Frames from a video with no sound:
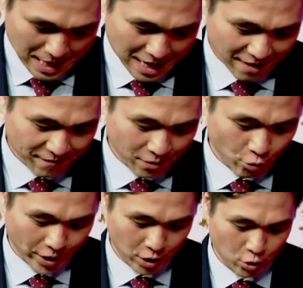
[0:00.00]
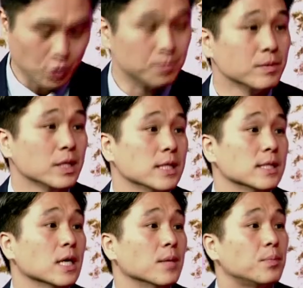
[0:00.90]
Half away home
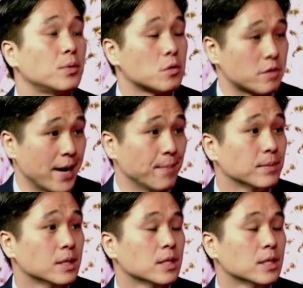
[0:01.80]
is a program